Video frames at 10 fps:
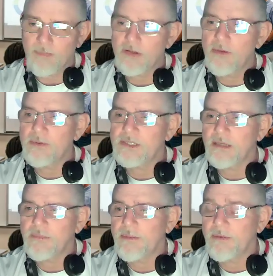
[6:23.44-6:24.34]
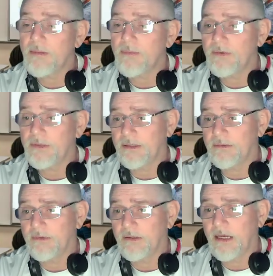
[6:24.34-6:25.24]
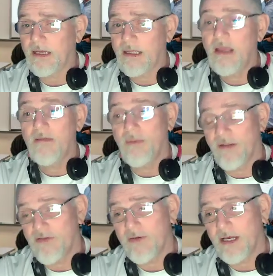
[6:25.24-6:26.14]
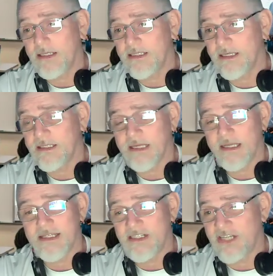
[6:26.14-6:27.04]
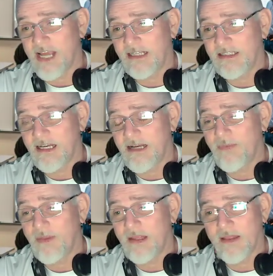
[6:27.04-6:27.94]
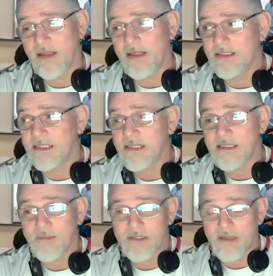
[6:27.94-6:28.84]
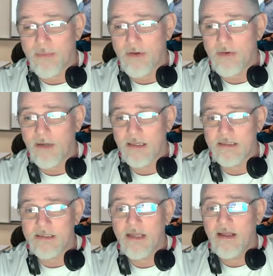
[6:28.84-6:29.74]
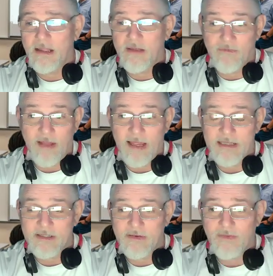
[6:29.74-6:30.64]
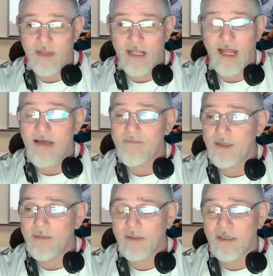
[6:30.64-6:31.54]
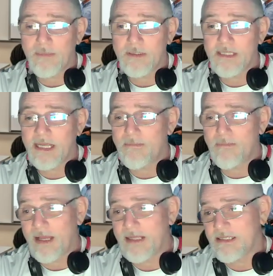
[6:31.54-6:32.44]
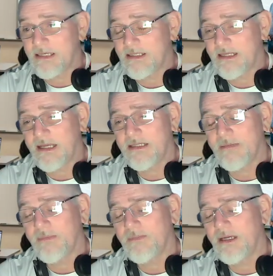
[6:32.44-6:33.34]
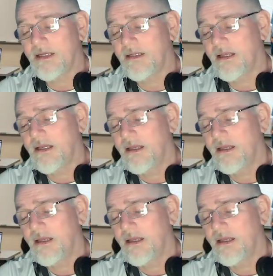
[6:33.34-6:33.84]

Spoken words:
2% of people get pulled in. Okay. But if you got a CSA that's jacked up, the system is computerized. It flags you. And I've been with companies that had bad CSAs, and man,